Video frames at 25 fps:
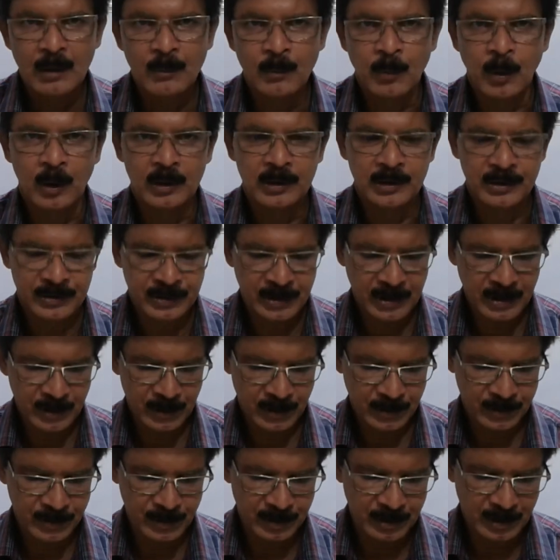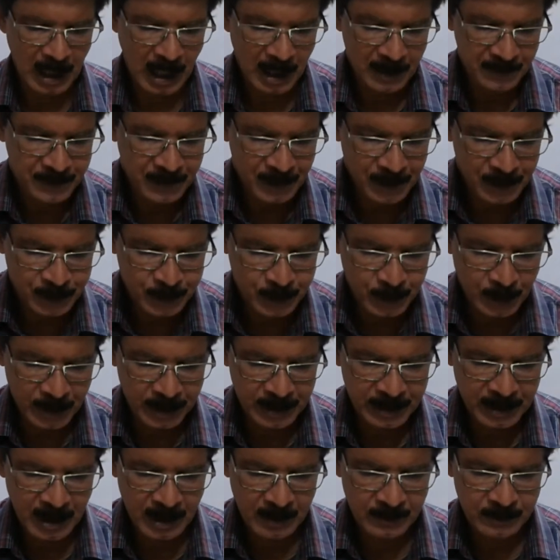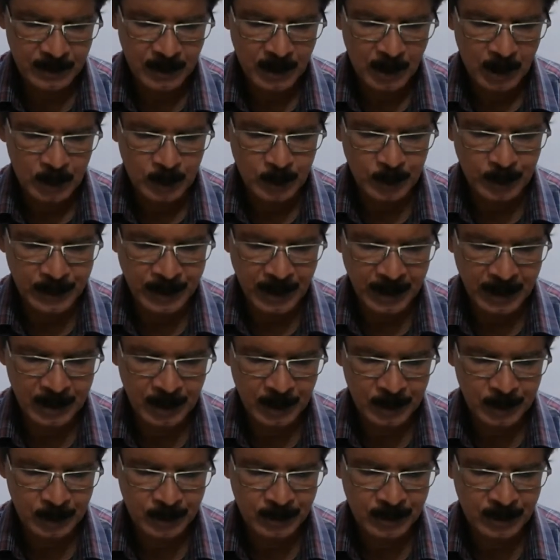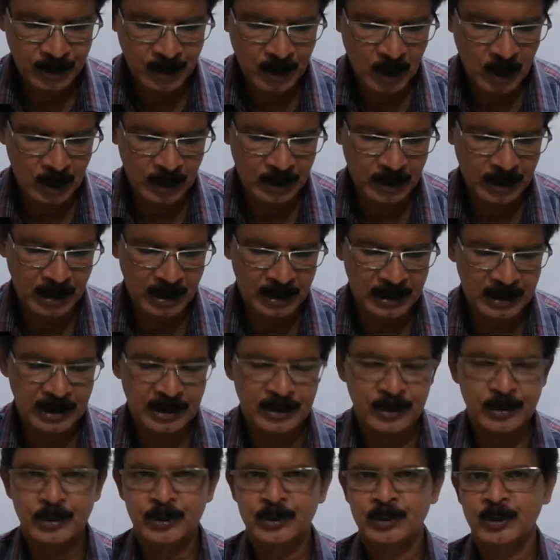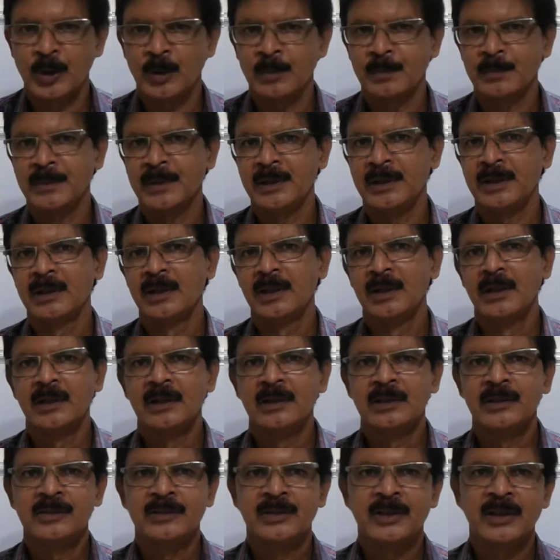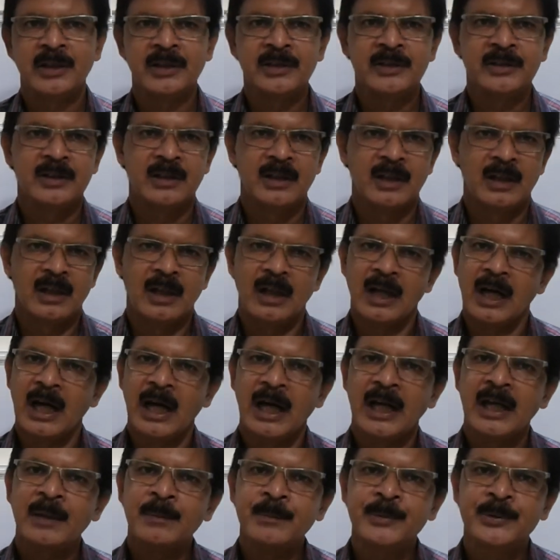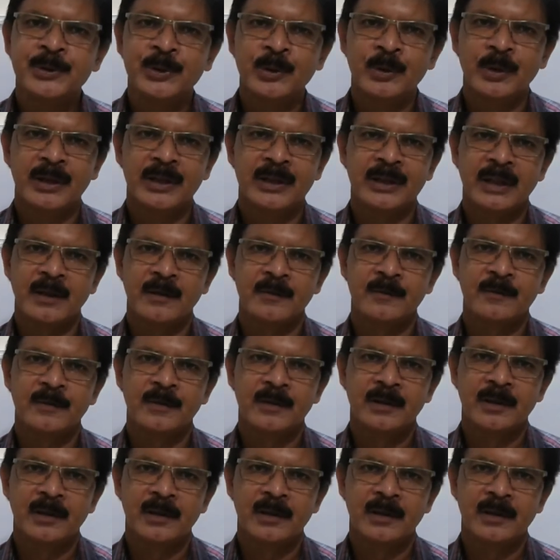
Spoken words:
Polly says, I feel sure enough to take her to Chinon unless you stop me. He says, I am sure enough.